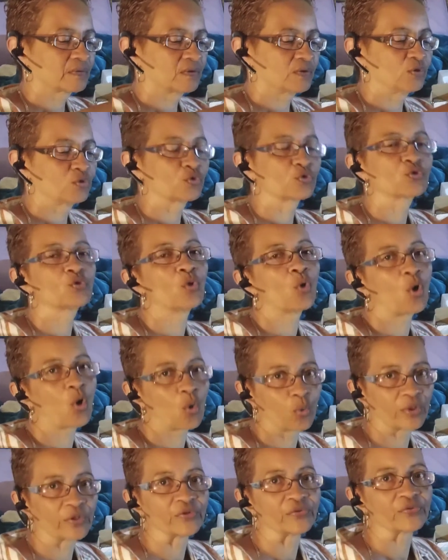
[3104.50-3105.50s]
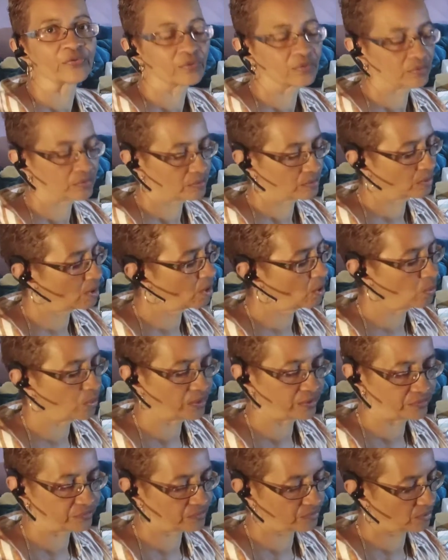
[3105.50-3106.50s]
you should always,
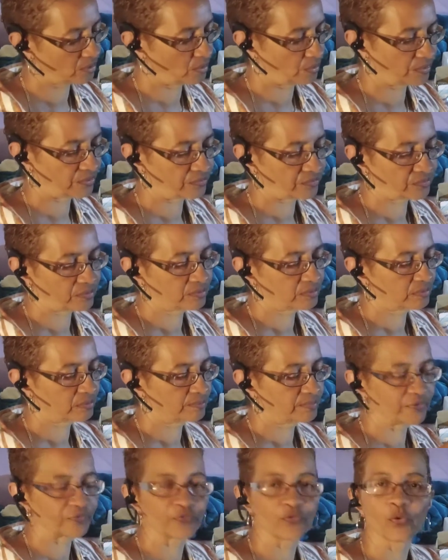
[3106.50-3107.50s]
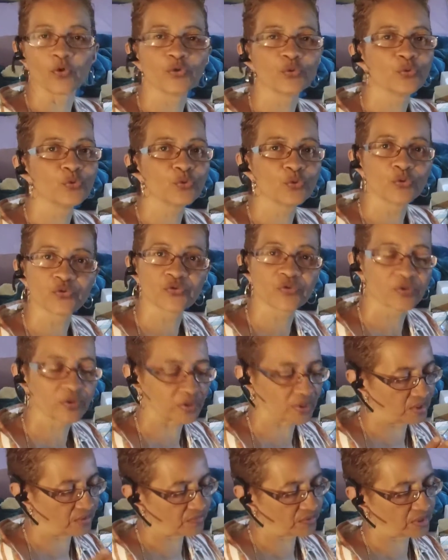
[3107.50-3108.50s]
always, before you use it
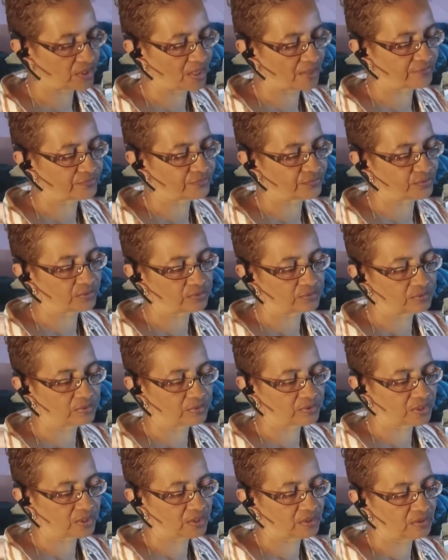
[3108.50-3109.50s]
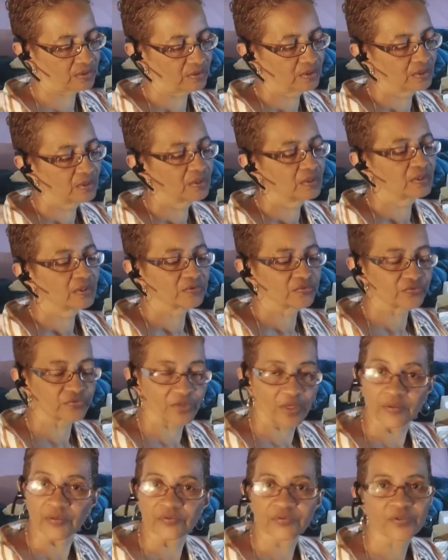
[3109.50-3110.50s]
and even after, okay?
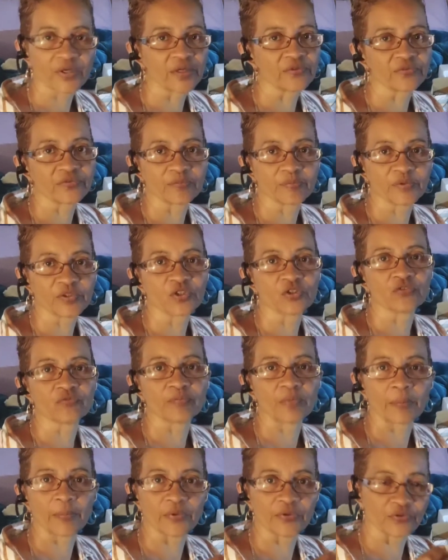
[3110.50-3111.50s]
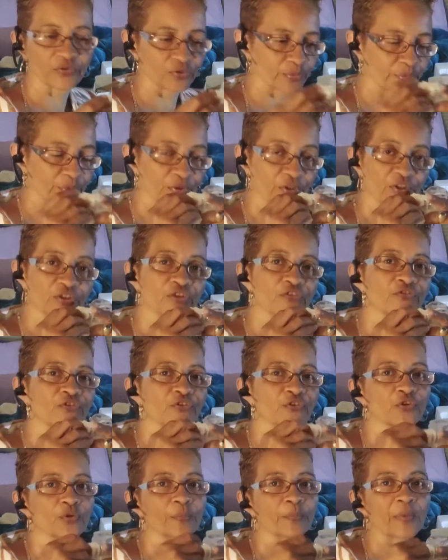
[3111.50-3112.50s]
Sanitize, because remember, you're putting this
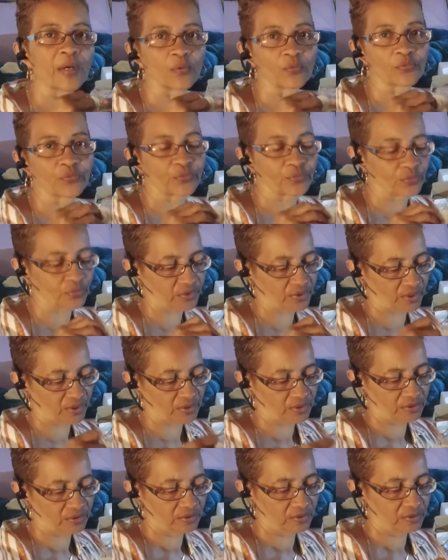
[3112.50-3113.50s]
in your mouth, okay?